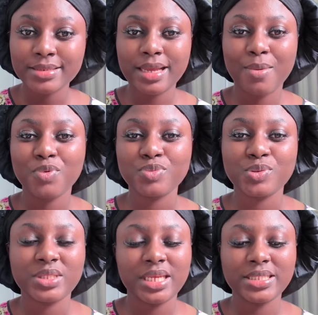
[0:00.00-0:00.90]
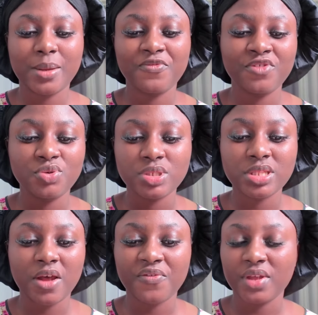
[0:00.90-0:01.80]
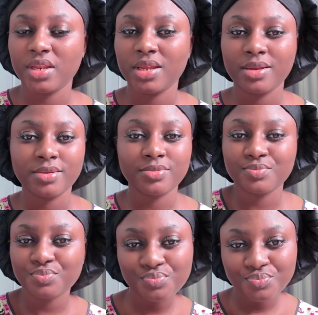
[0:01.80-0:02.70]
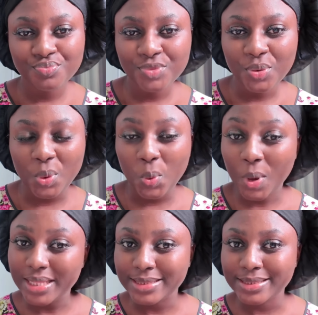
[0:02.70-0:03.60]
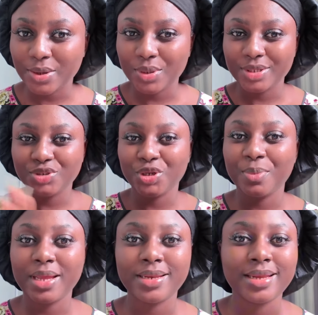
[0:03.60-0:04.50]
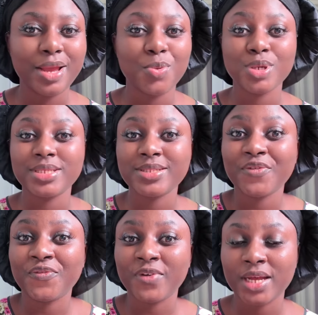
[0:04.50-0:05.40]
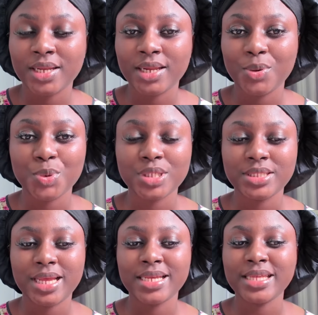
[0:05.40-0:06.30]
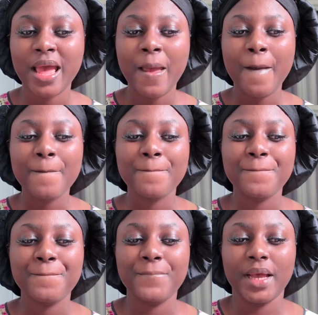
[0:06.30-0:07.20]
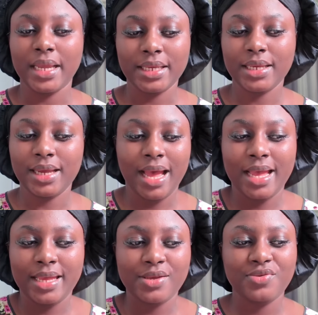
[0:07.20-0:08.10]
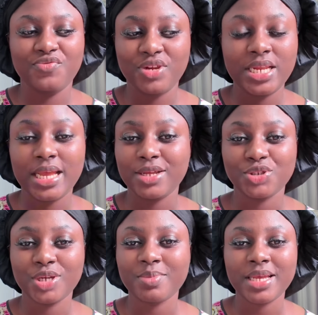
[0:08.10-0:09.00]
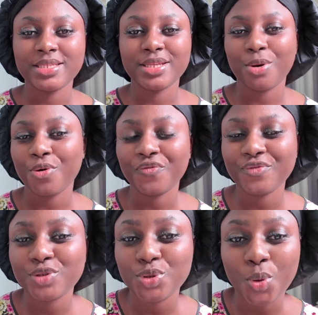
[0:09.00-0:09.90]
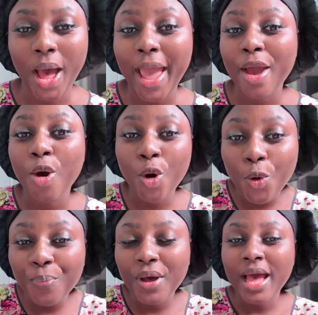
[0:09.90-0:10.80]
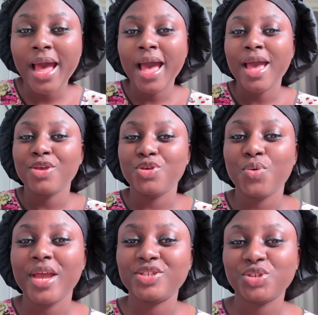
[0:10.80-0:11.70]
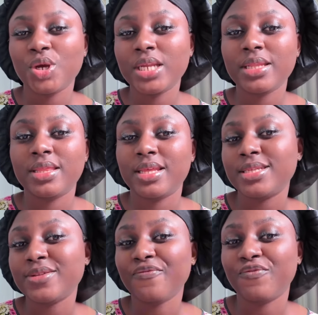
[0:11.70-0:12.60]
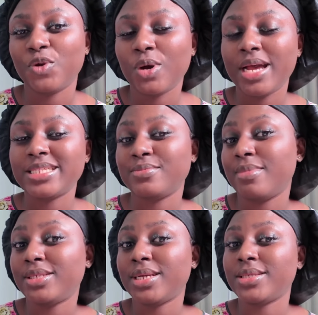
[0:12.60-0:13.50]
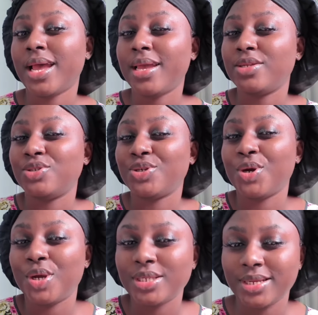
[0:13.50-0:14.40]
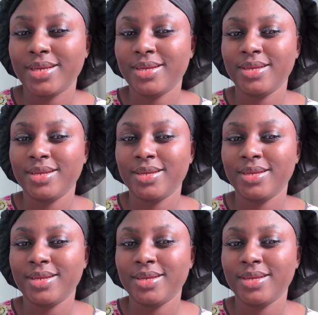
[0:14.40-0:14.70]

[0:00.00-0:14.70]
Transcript: to come home to take some few stuff, and then we went on the trip and it was fun. It was nice. Like I really enjoyed myself. So I hope you enjoyed this vlog as much as I enjoyed